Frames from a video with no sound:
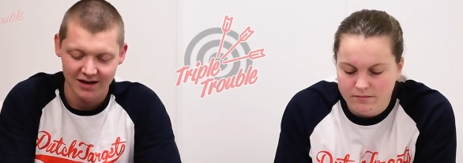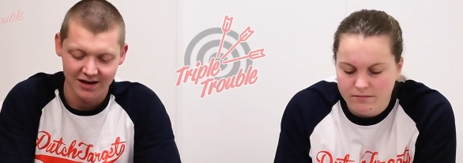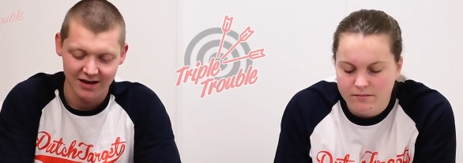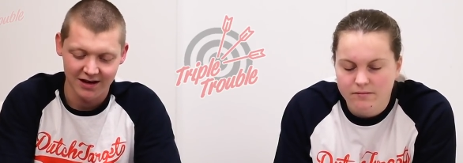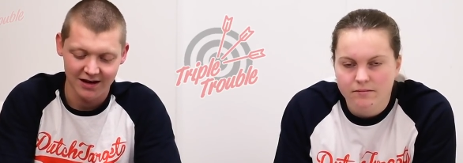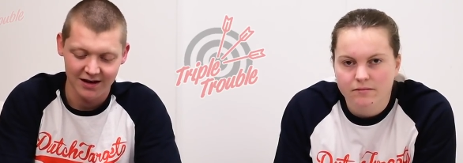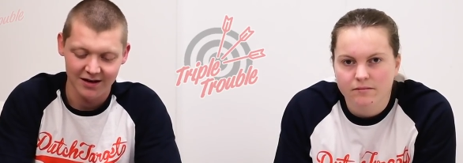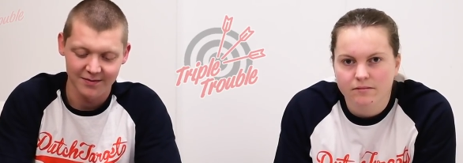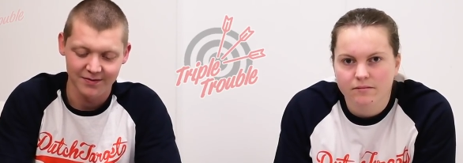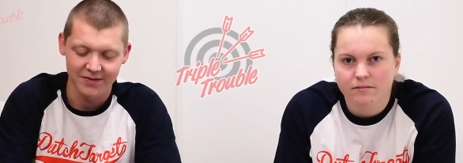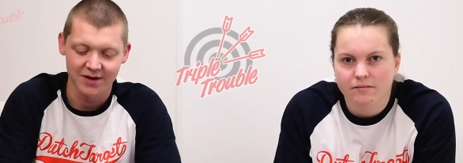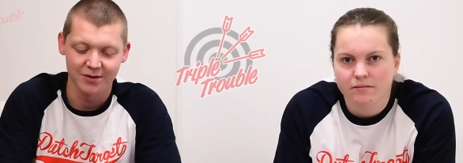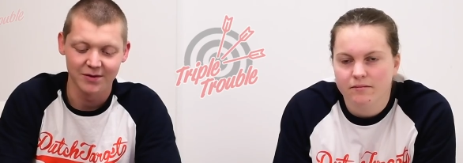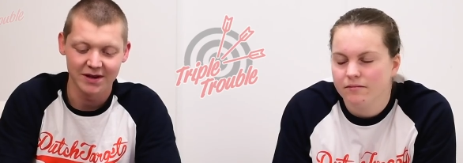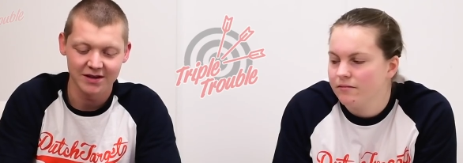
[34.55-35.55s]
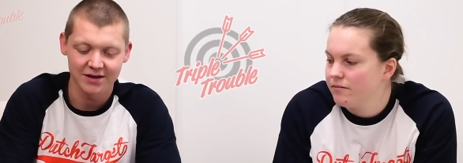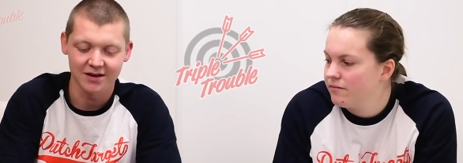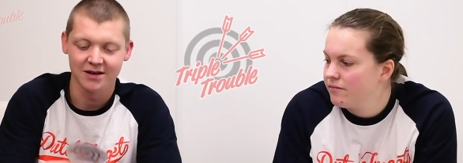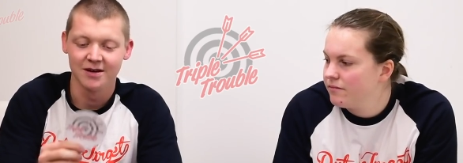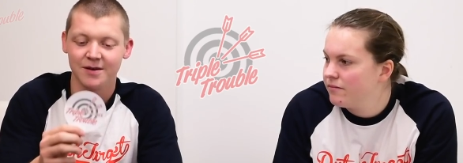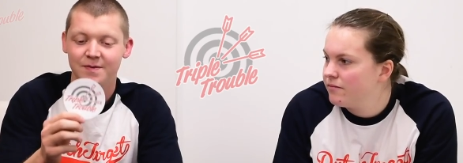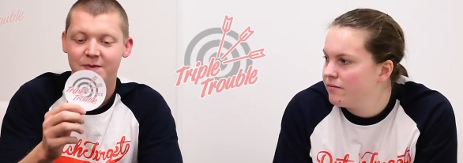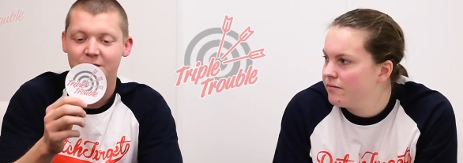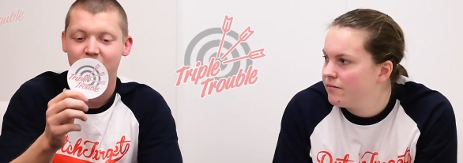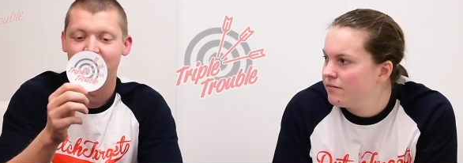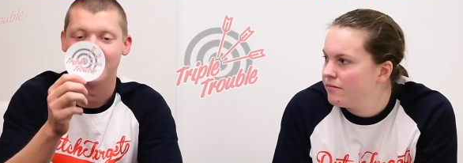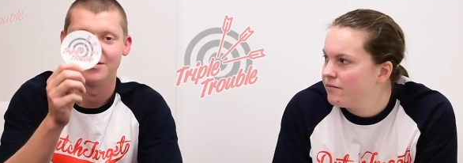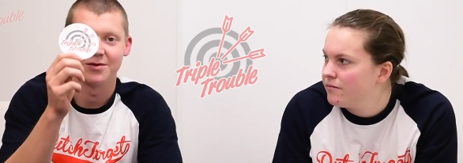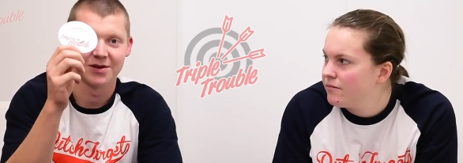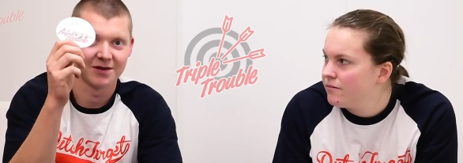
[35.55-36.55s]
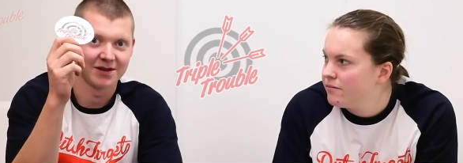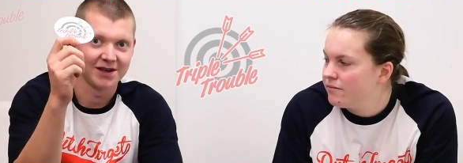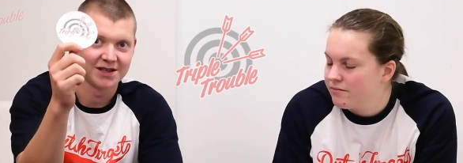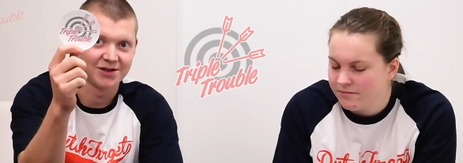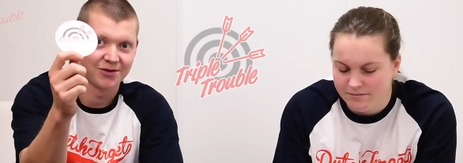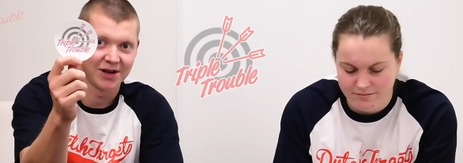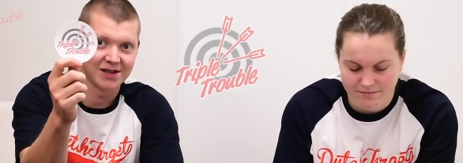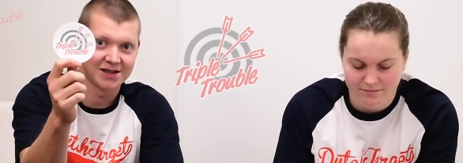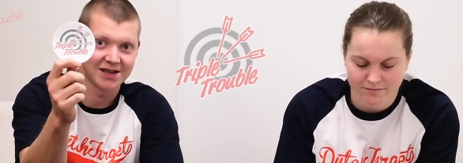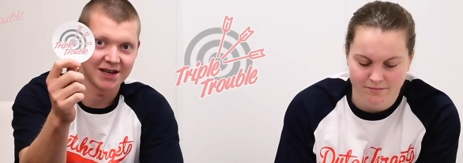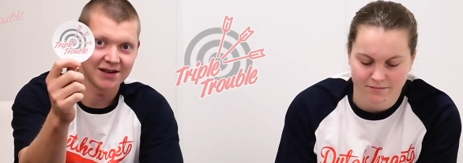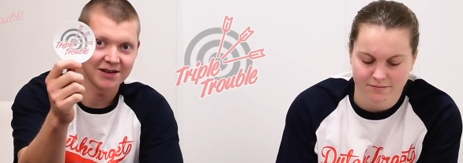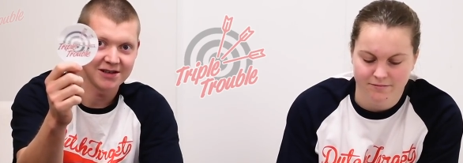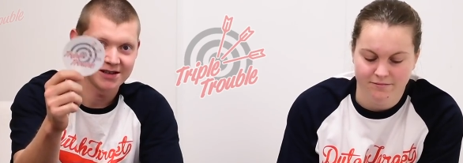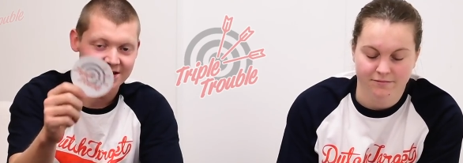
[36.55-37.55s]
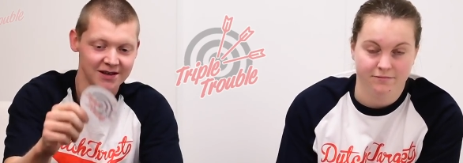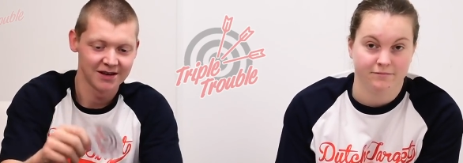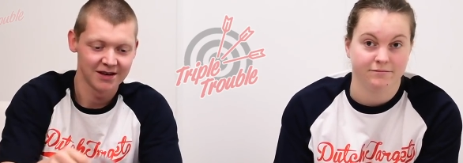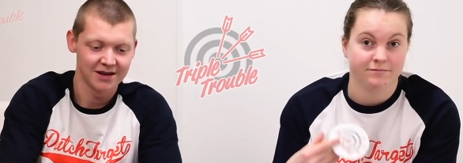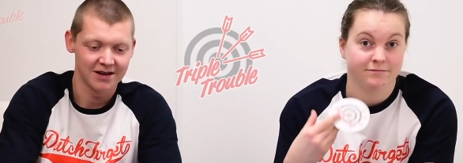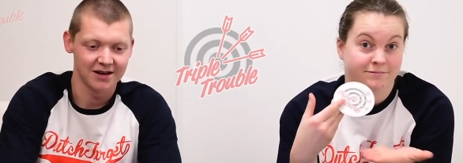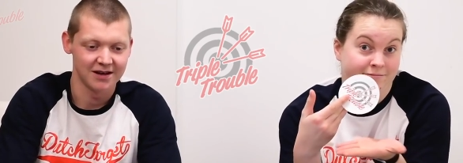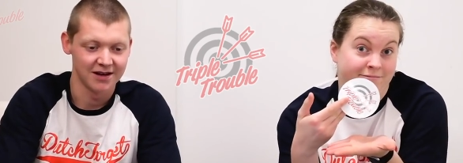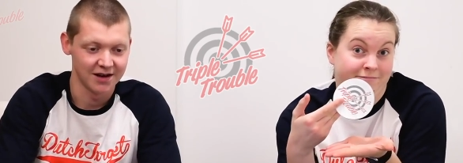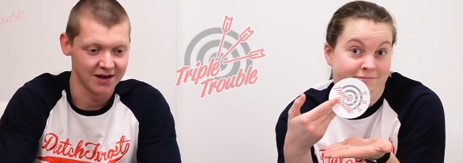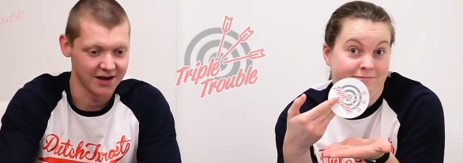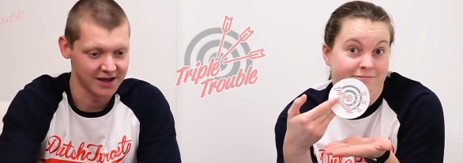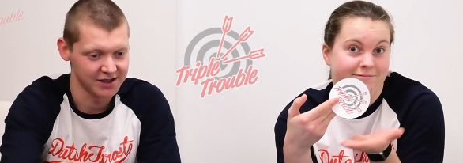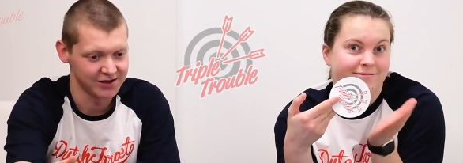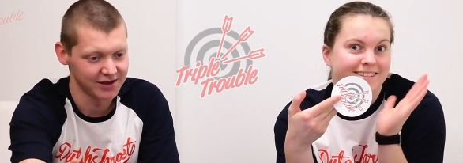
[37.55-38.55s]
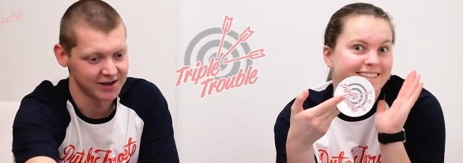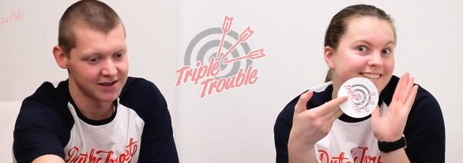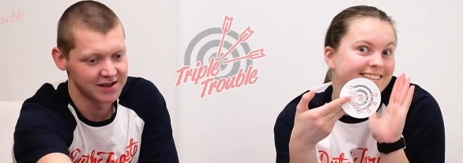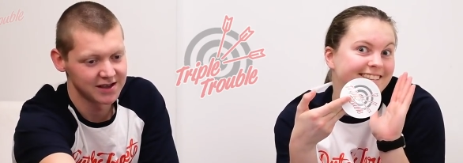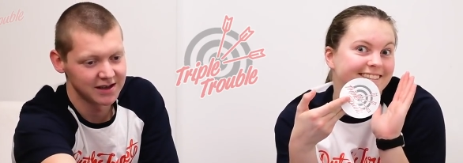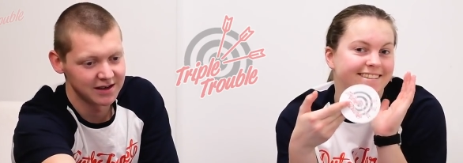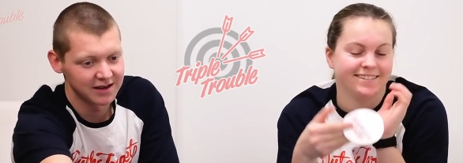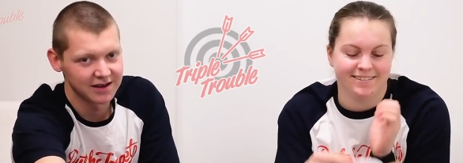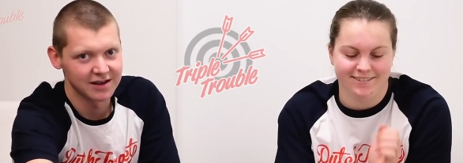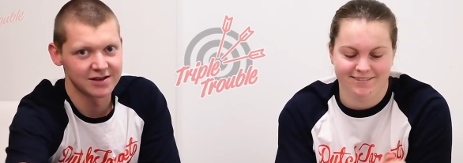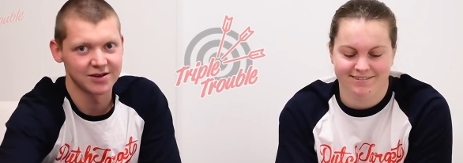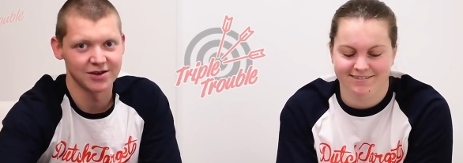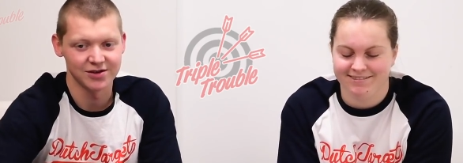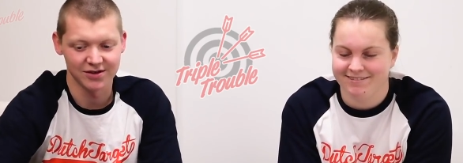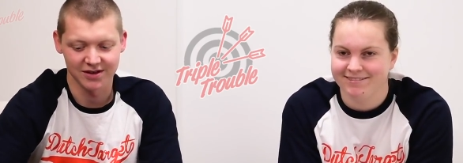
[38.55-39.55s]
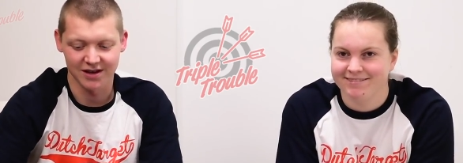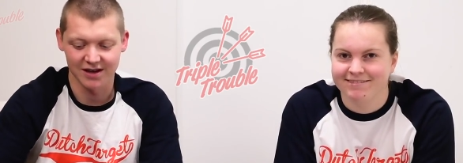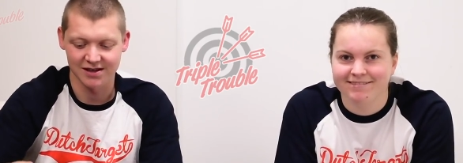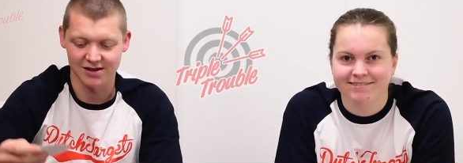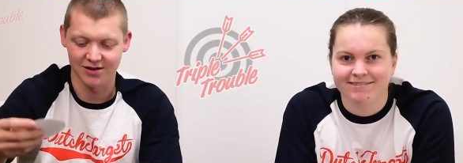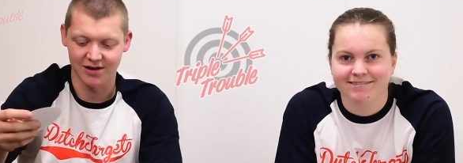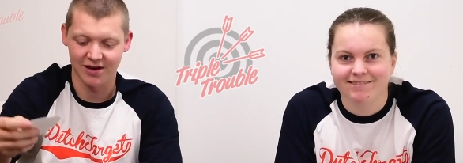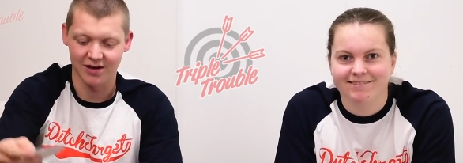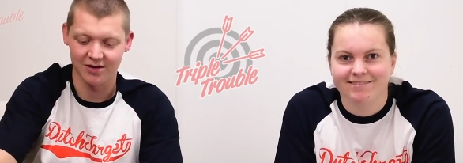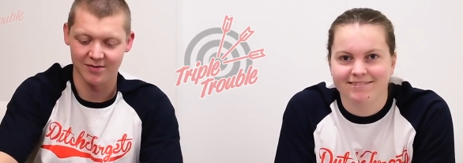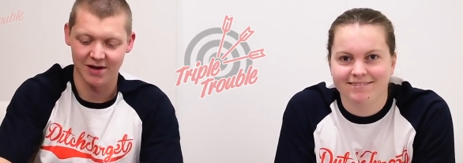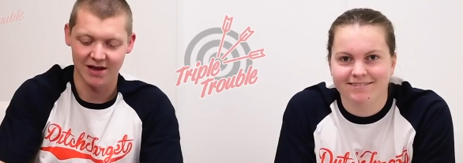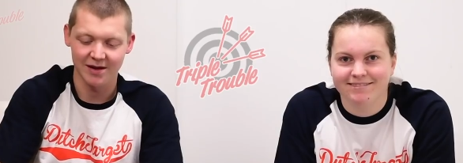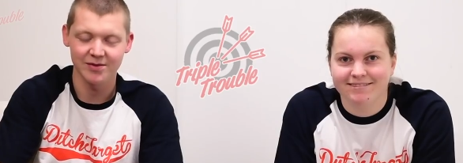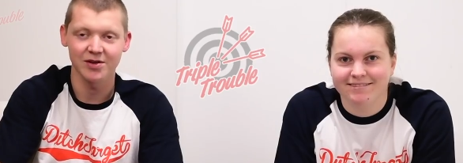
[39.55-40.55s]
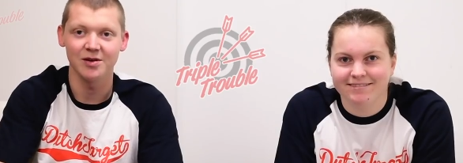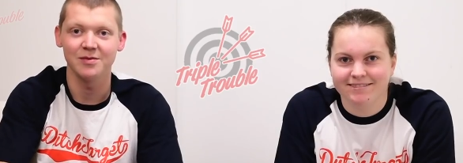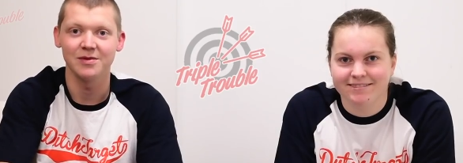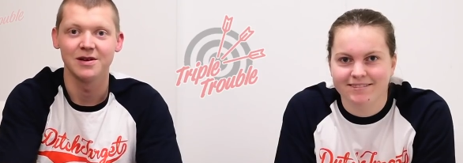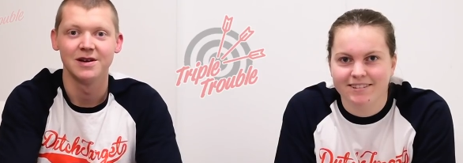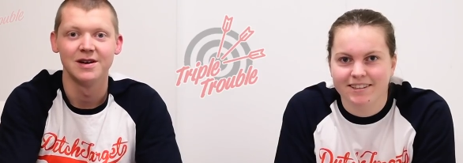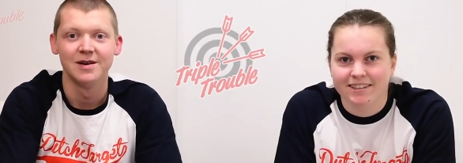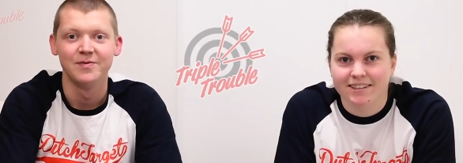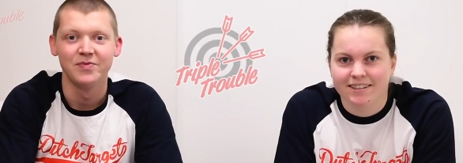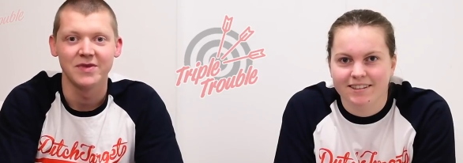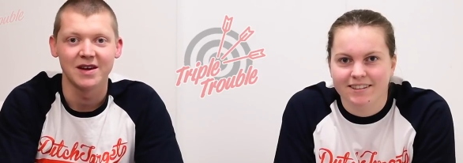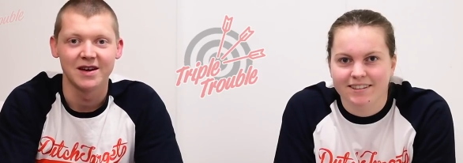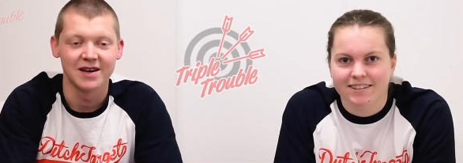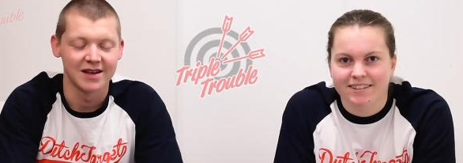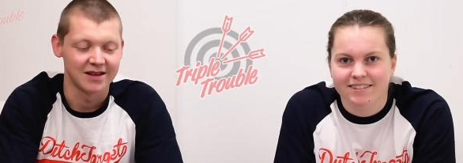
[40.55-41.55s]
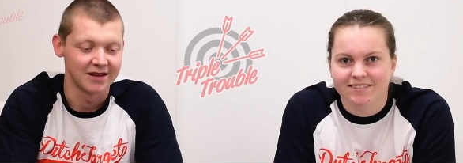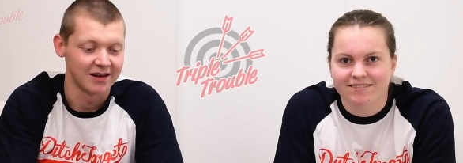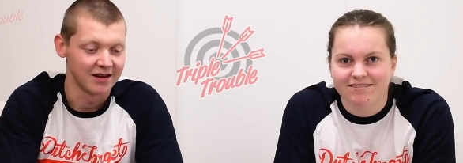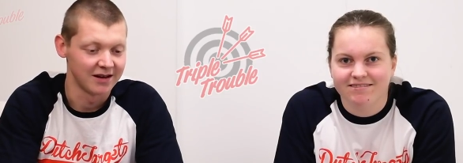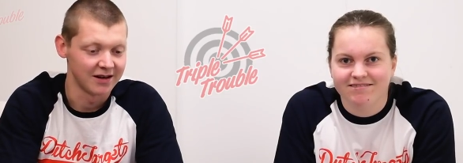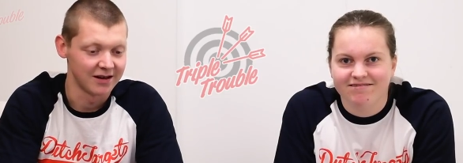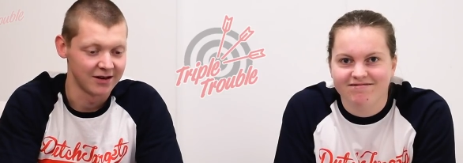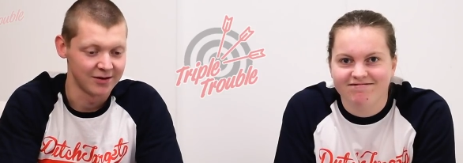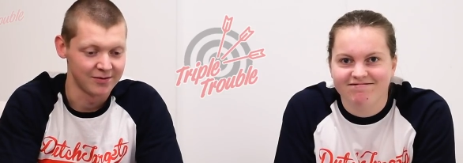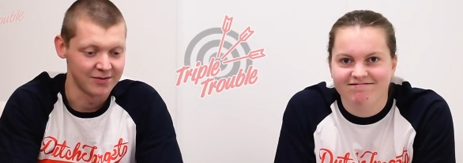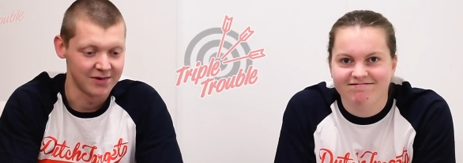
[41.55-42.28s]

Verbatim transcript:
Speaker 1: Um, the winner will get one of these great stickers. Uh, as you can see, it's also nice looking on my laptop. And um,